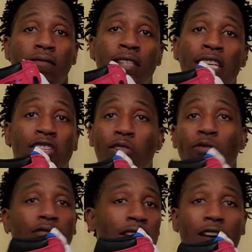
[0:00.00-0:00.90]
These
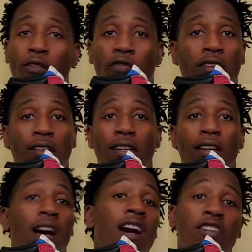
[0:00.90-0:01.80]
shoes sell for
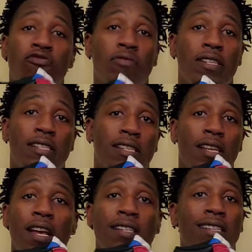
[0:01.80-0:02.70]
hundreds
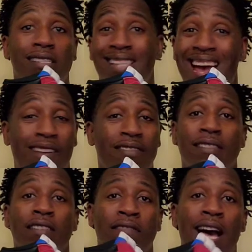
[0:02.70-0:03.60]
to
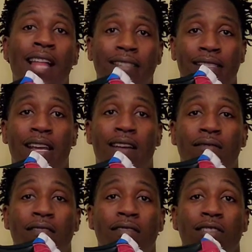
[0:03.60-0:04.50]
thousands of dollars now.
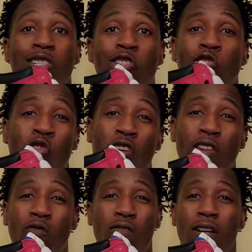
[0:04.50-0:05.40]
The
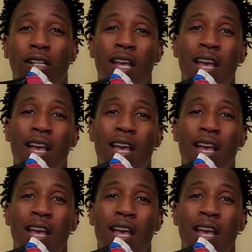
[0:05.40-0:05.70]
Jordan 1.